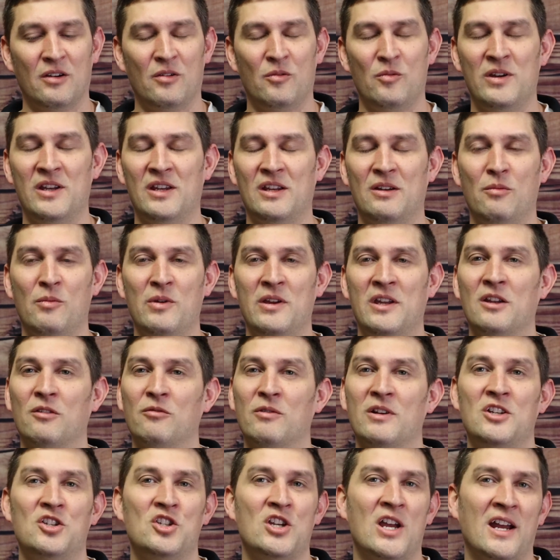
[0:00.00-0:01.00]
we can
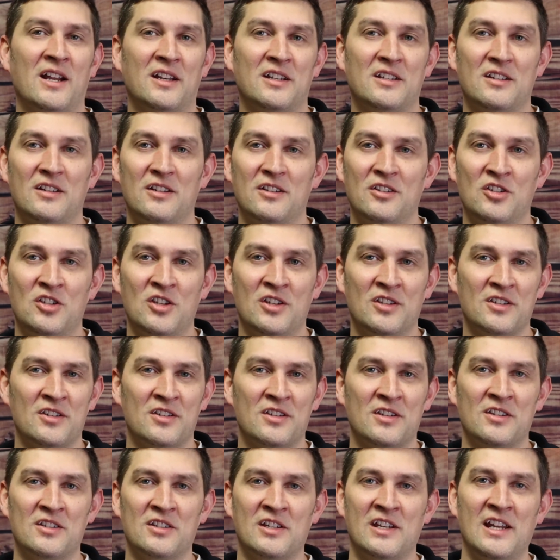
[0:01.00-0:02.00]
reject
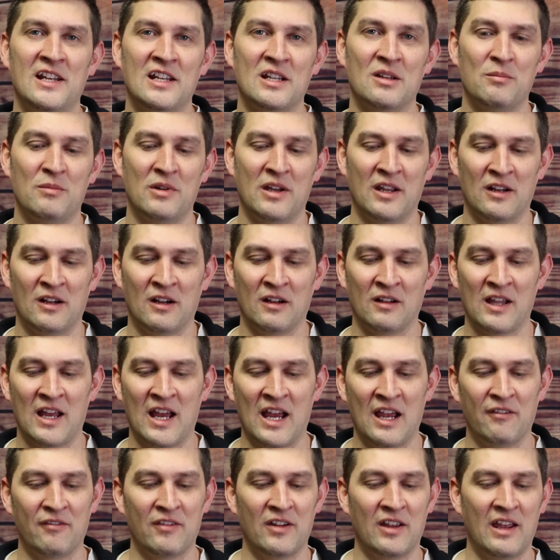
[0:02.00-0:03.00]
Jesus's kingdom in our
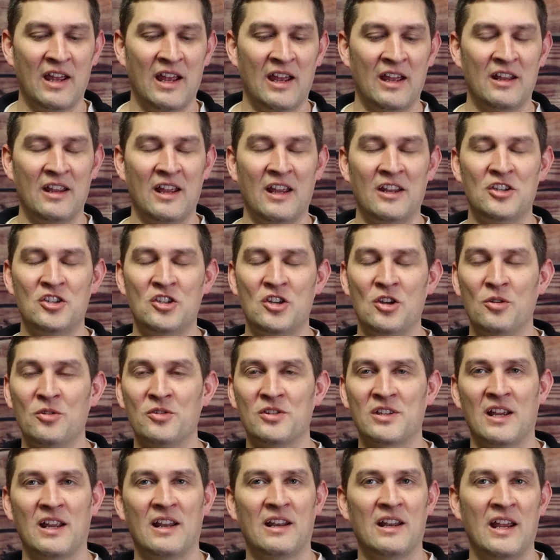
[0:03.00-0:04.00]
life and
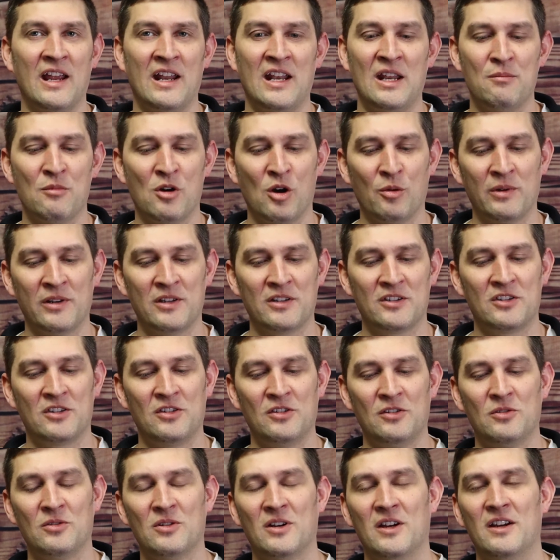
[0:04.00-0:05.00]
choose at any moment
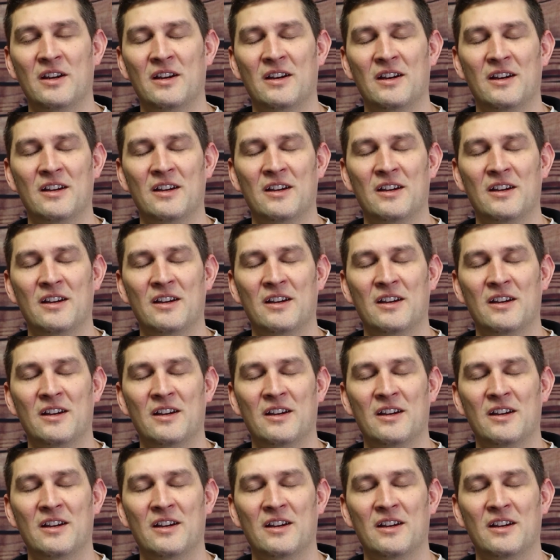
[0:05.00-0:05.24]
to